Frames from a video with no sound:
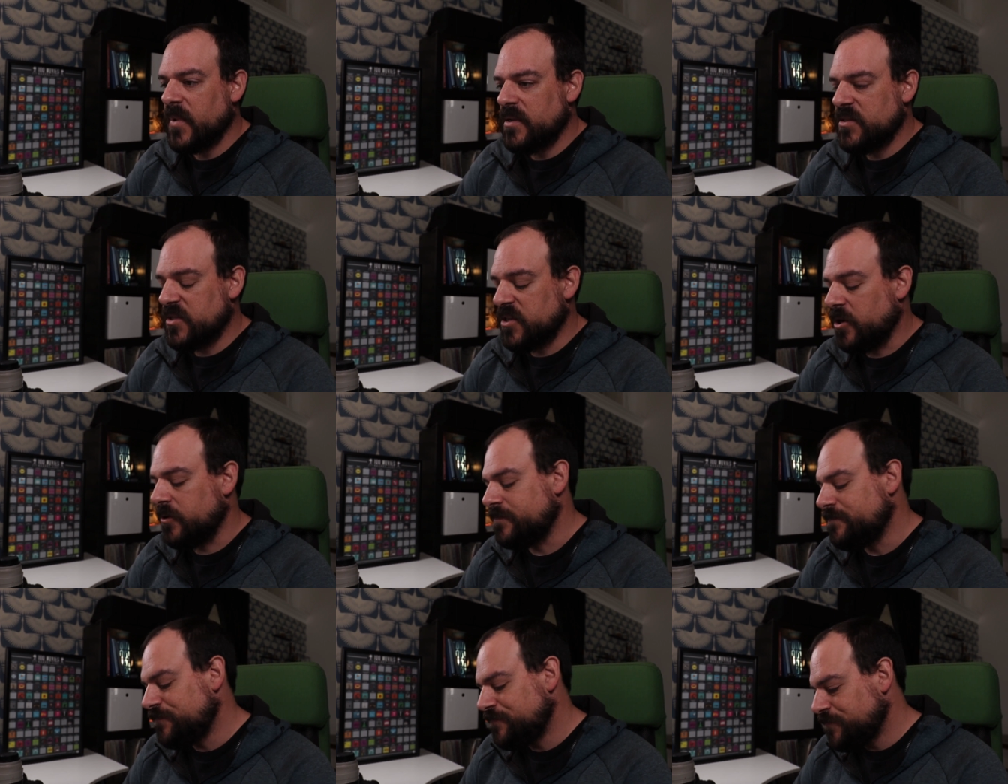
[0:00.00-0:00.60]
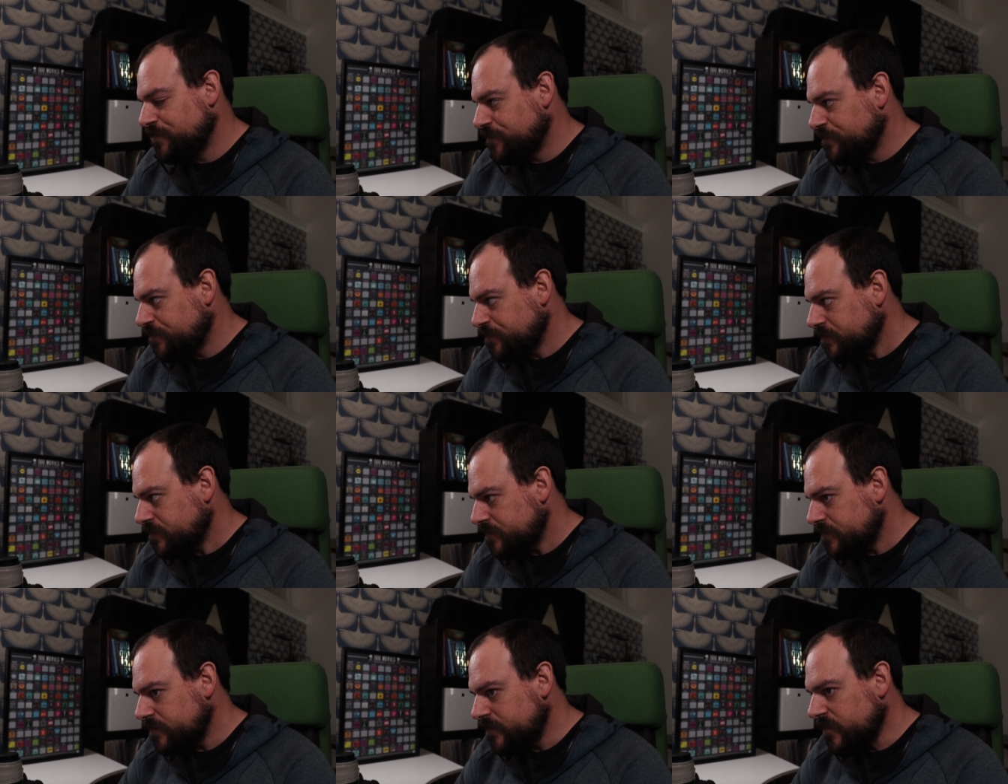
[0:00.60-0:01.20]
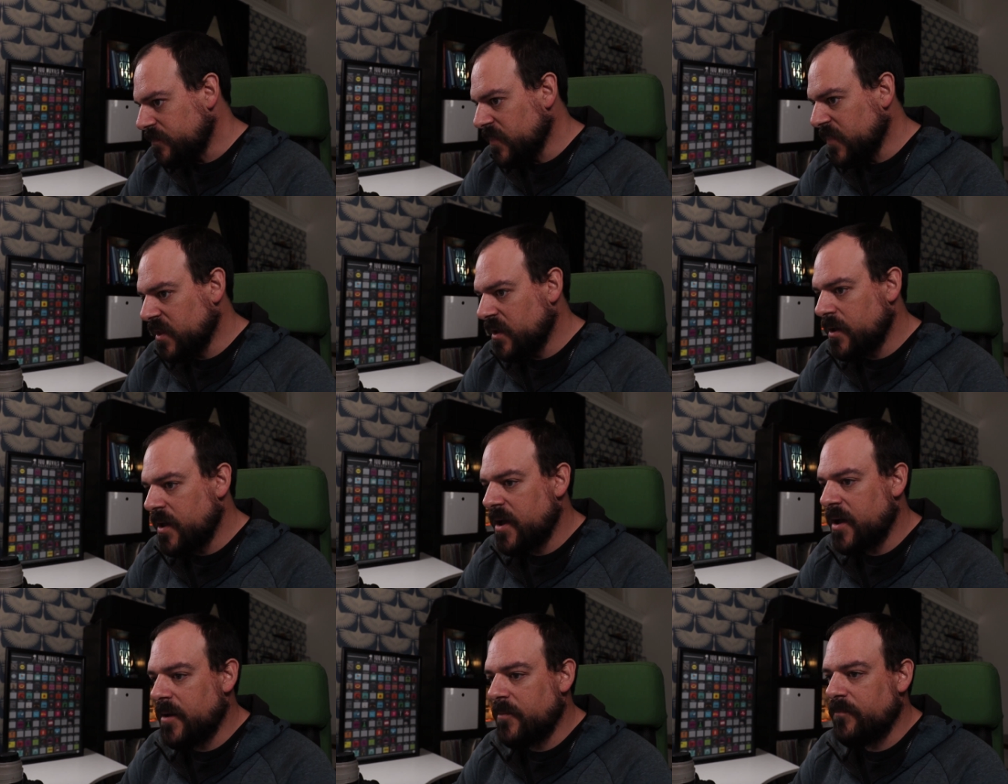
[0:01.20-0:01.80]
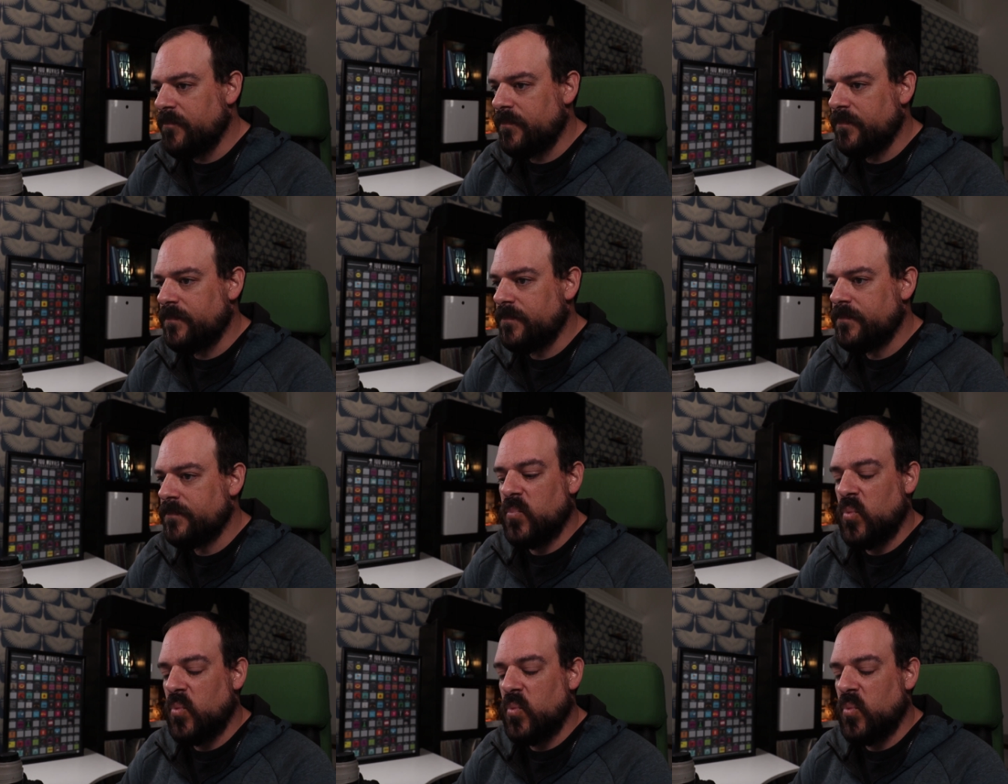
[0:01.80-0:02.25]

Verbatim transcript: So, um,